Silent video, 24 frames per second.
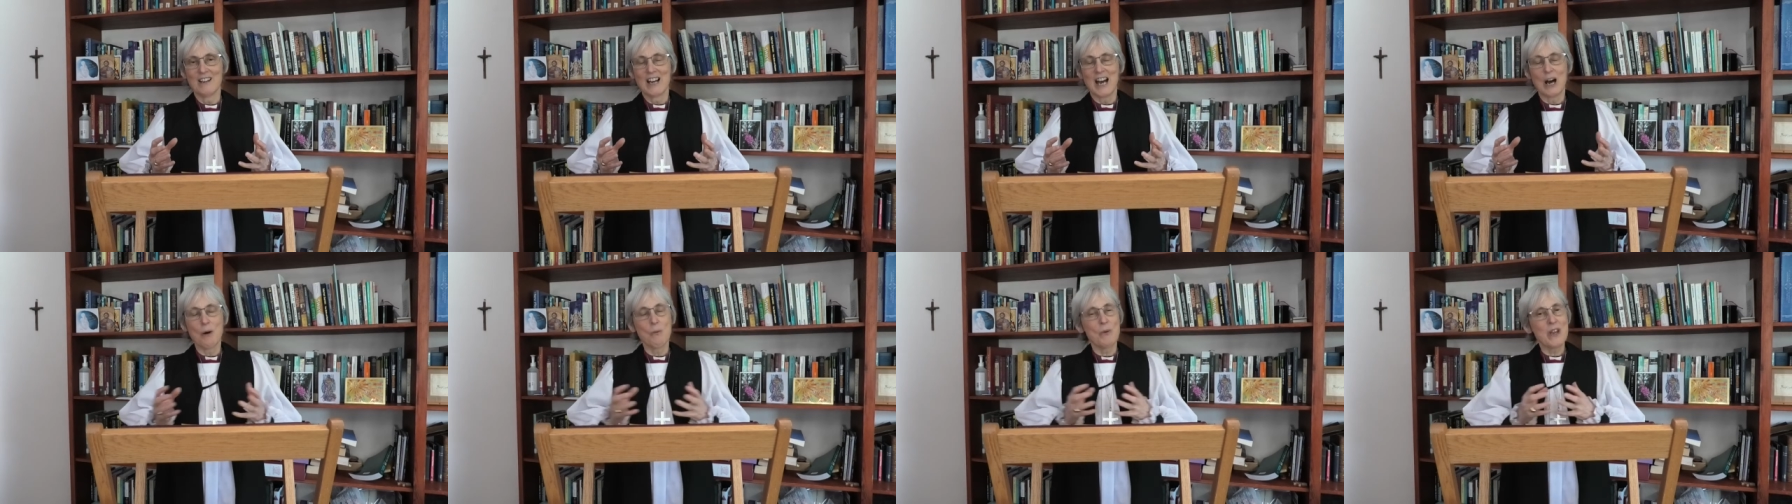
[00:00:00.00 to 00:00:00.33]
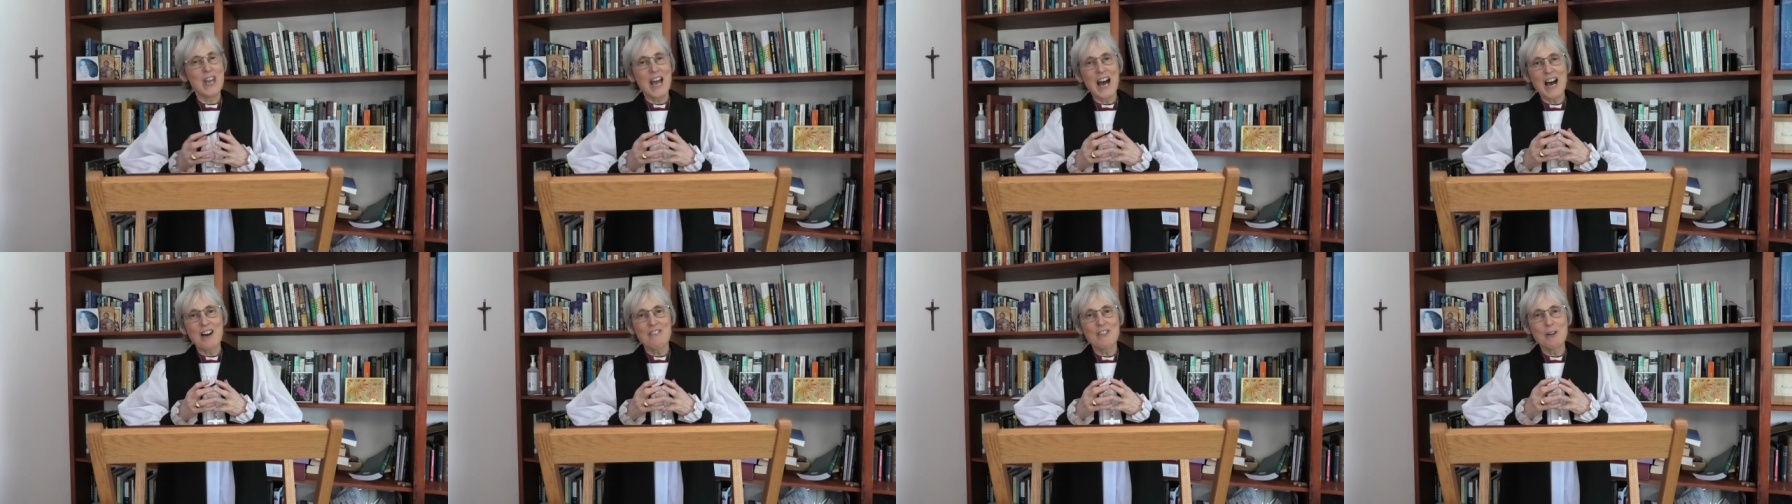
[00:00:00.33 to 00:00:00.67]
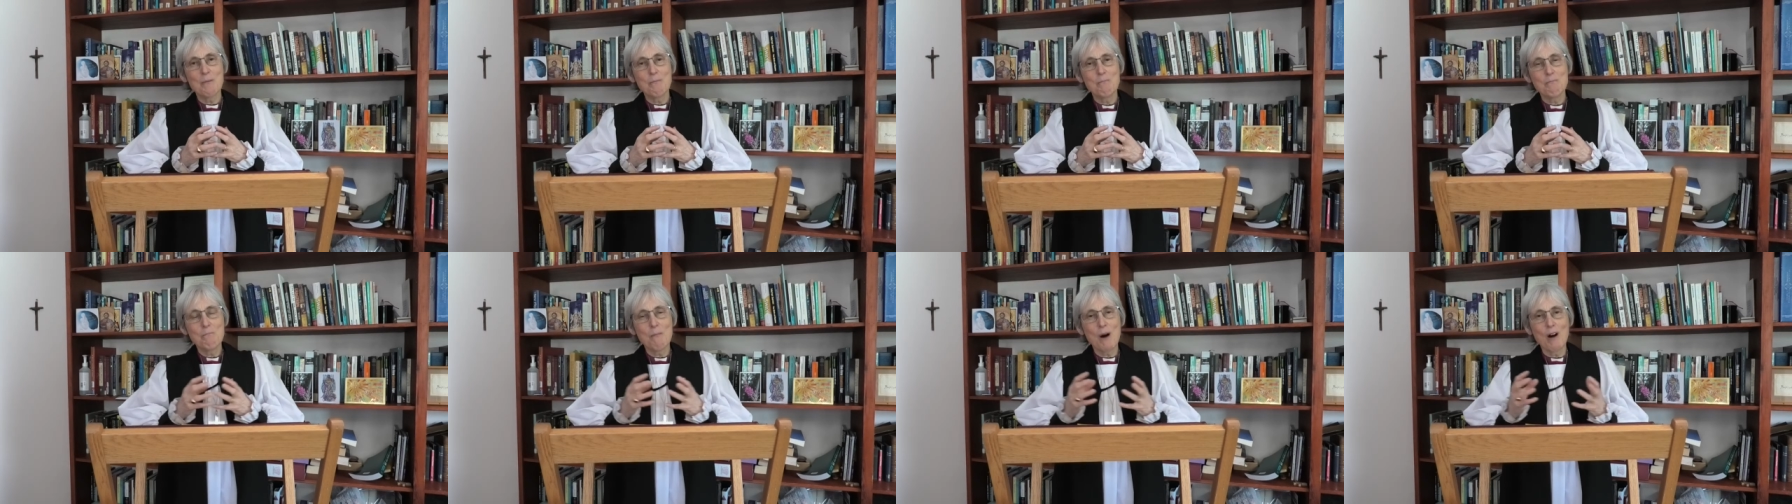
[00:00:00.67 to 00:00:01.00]
And we have a
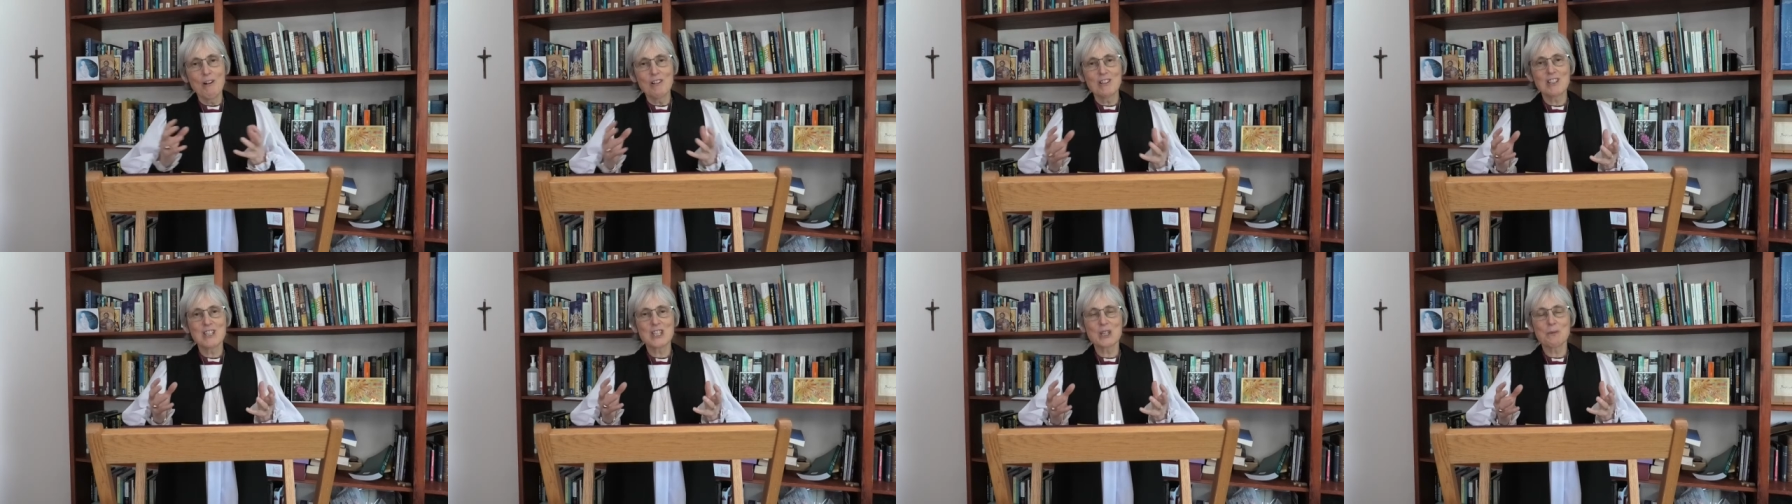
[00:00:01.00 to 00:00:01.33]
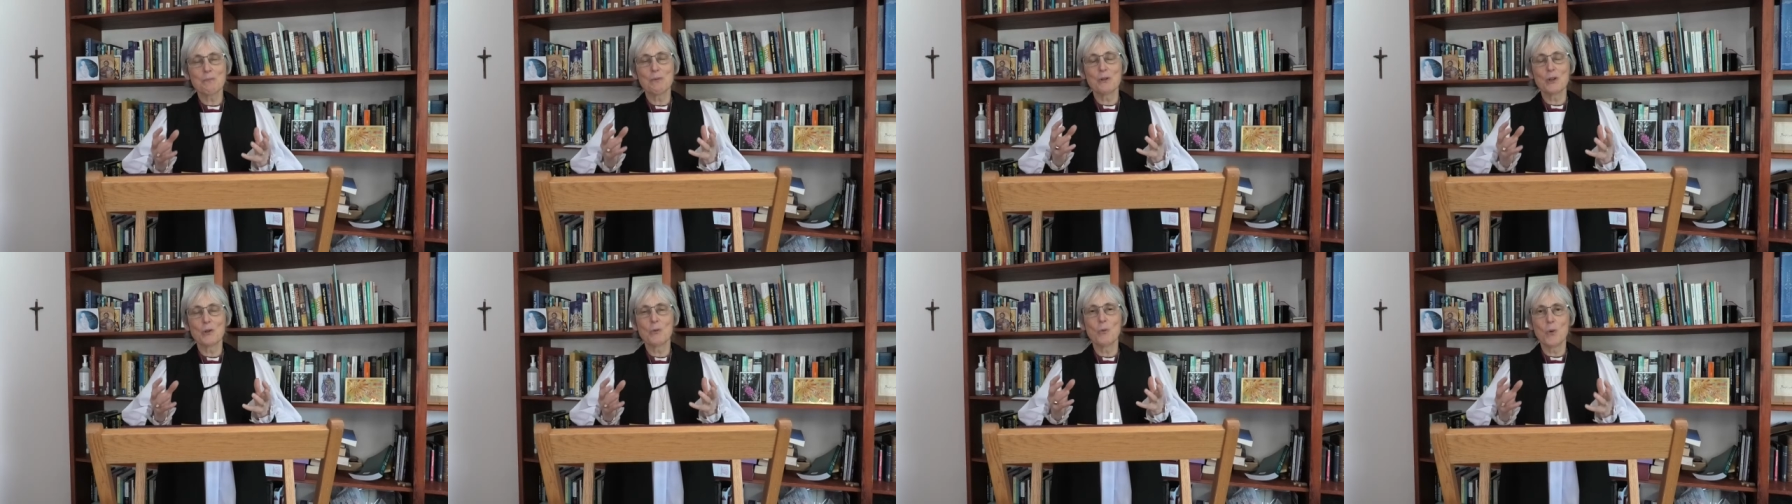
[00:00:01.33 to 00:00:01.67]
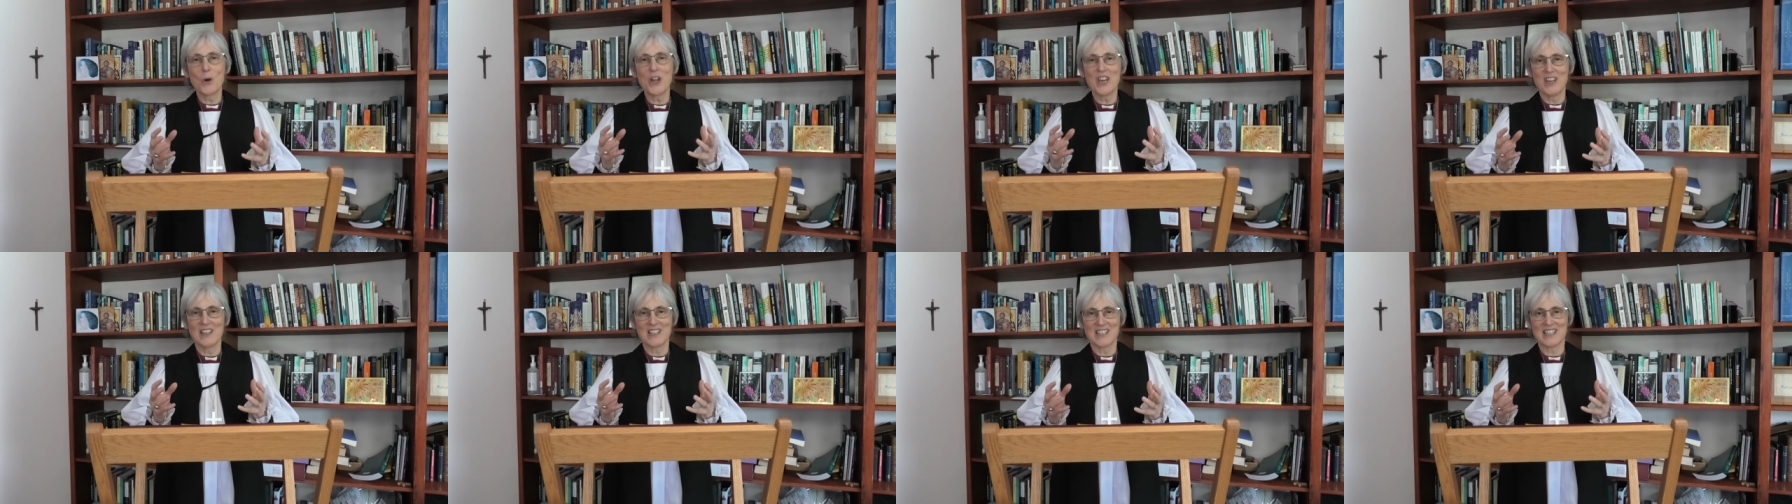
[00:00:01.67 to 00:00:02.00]
multiple
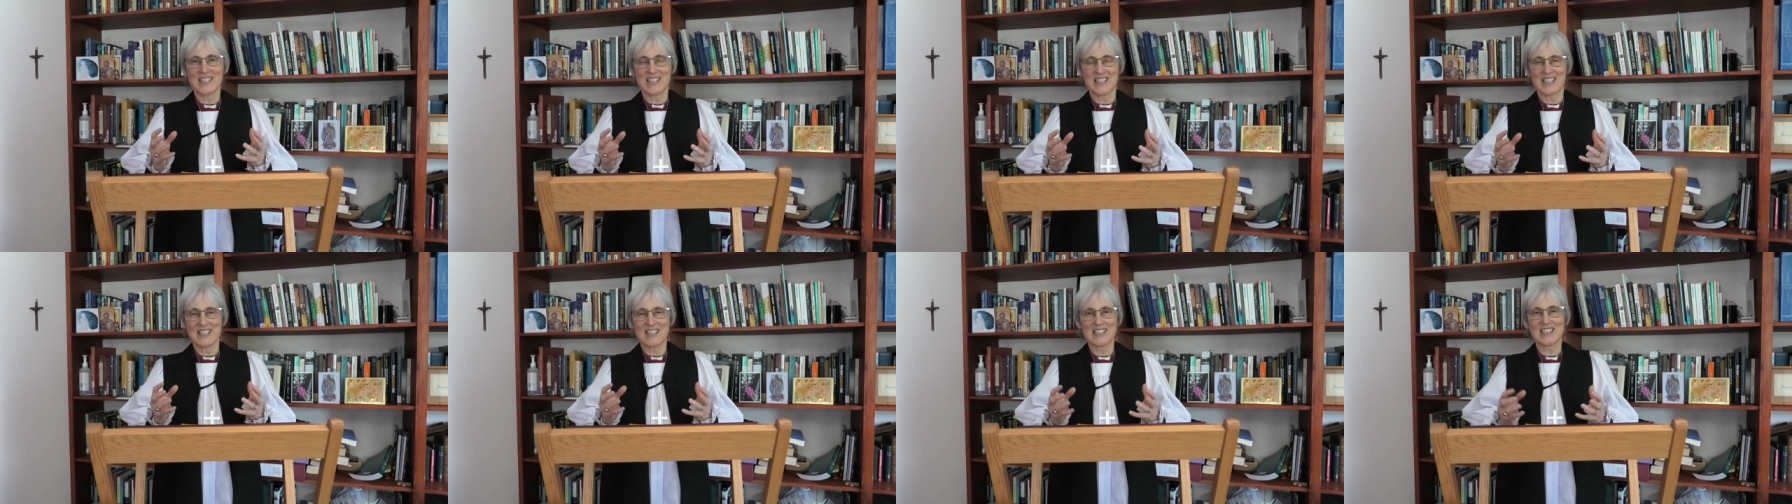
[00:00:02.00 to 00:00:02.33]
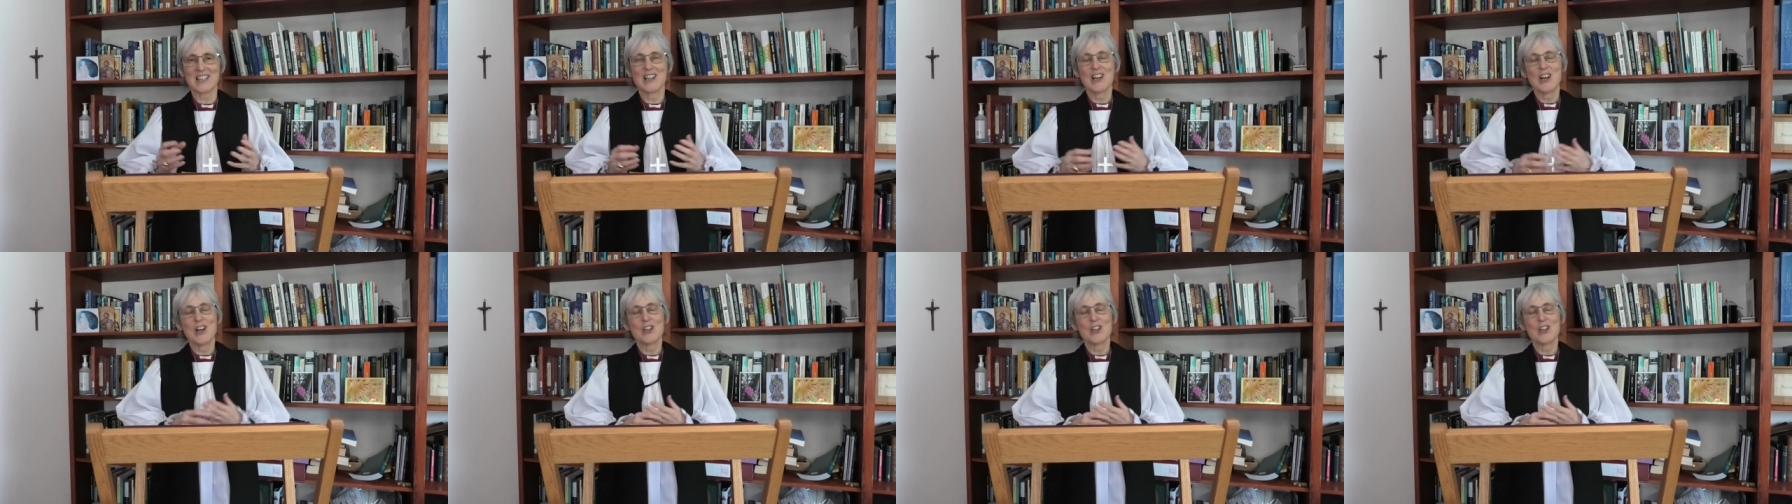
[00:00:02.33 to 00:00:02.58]
witnesses